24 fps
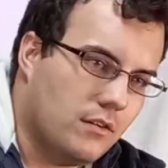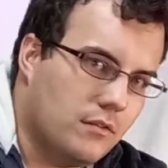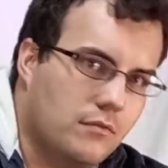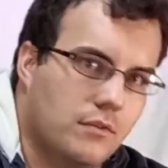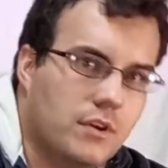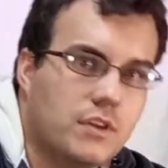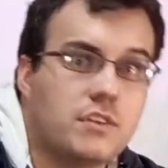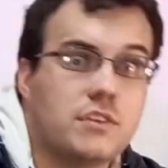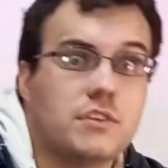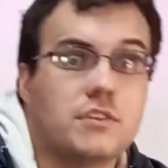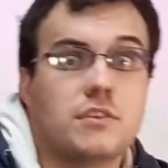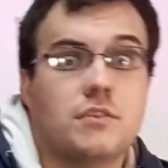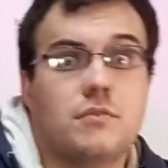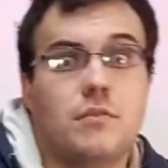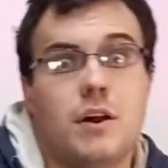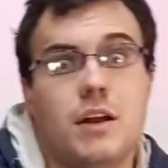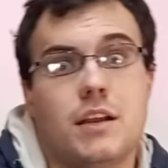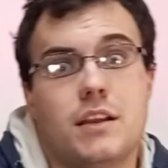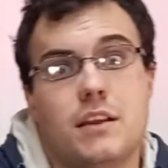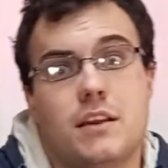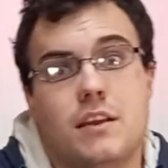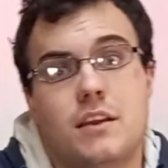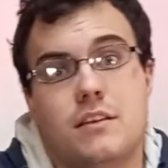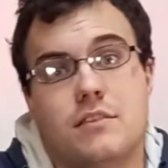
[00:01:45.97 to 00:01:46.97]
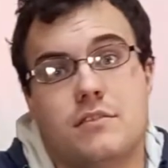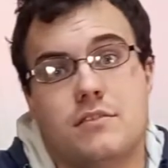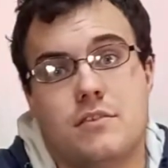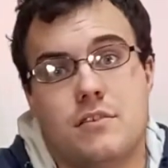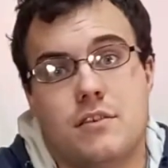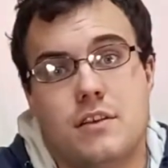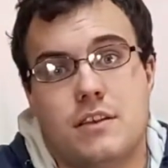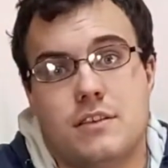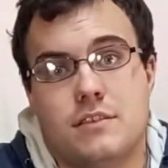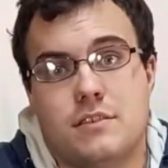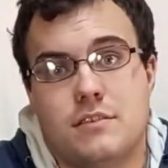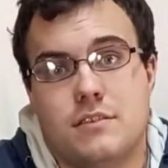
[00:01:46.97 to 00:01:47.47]
which is quite an
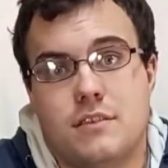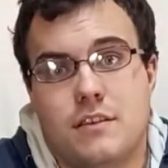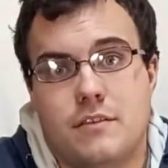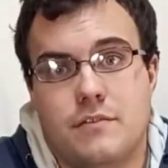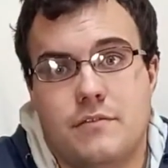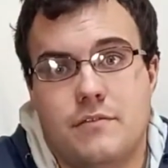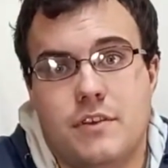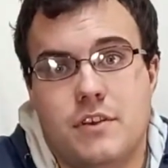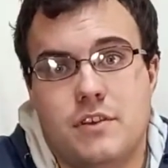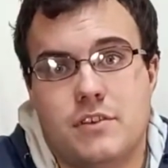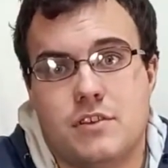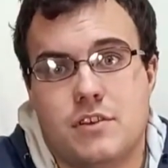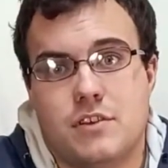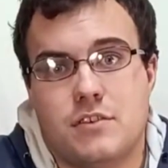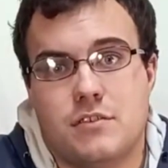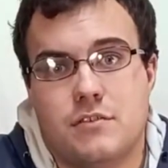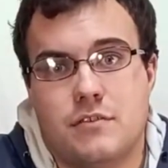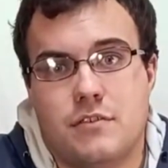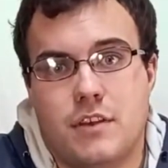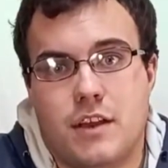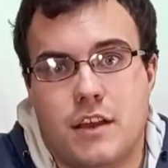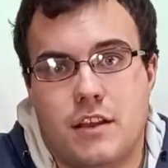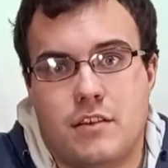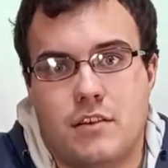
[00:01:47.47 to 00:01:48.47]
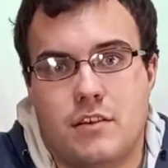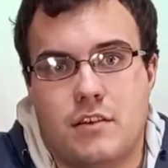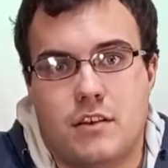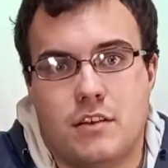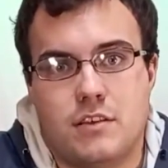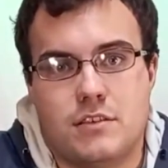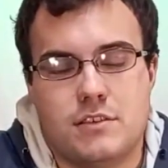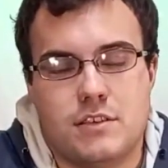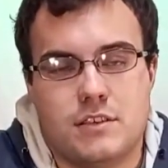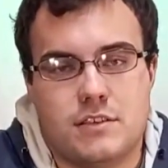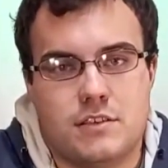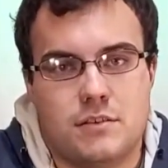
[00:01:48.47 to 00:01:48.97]
interesting feature to get on
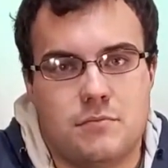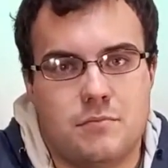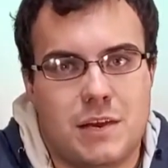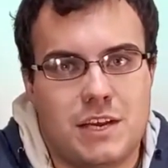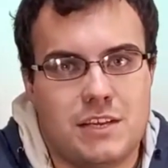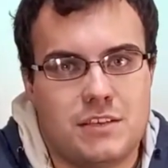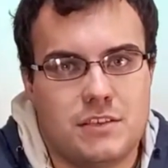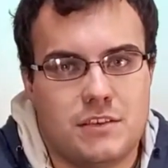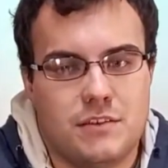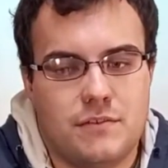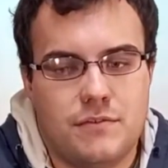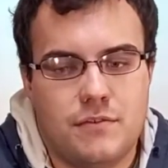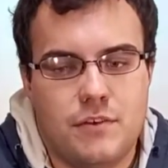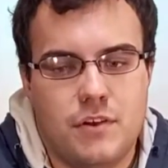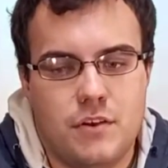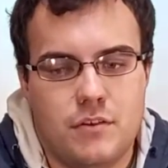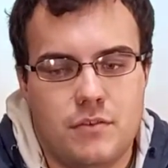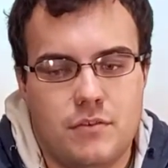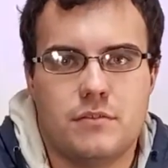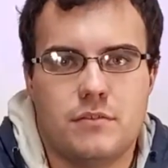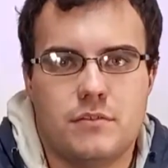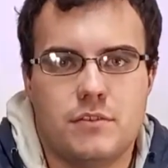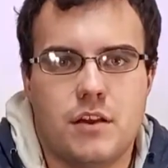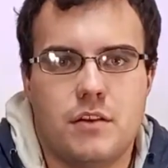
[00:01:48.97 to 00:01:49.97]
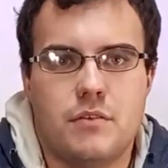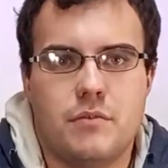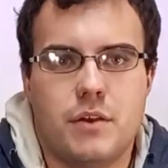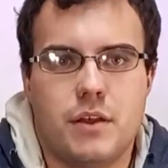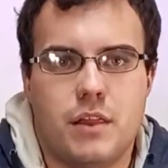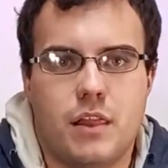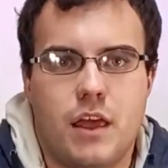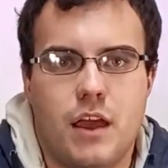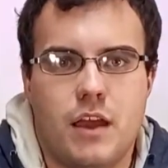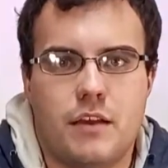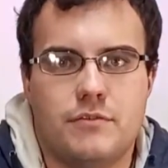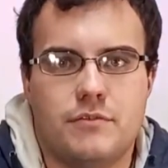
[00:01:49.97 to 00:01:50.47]
such a budget phone. So
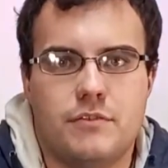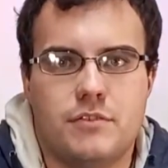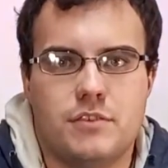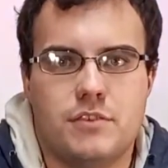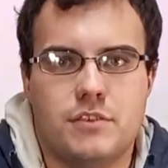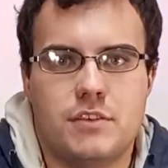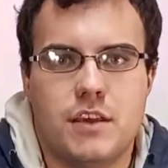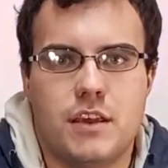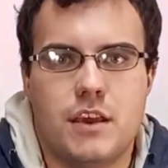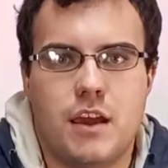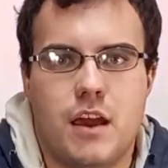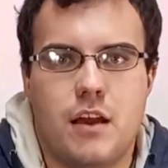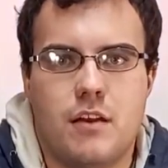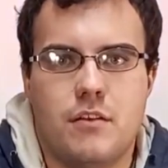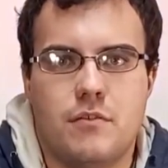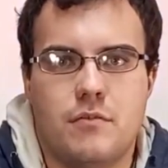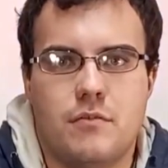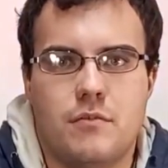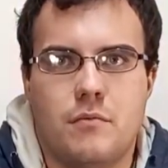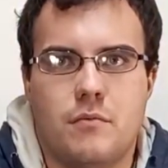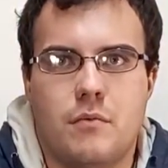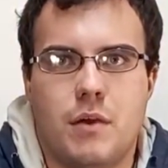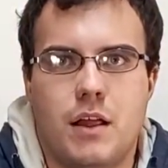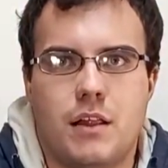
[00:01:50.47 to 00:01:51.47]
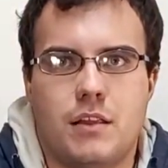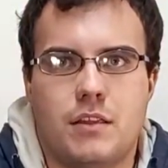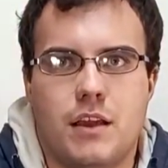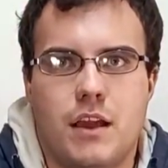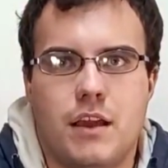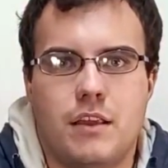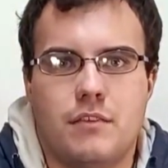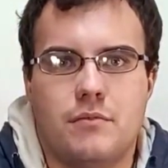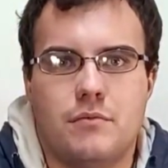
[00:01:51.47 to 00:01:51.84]
we'll have to see how well that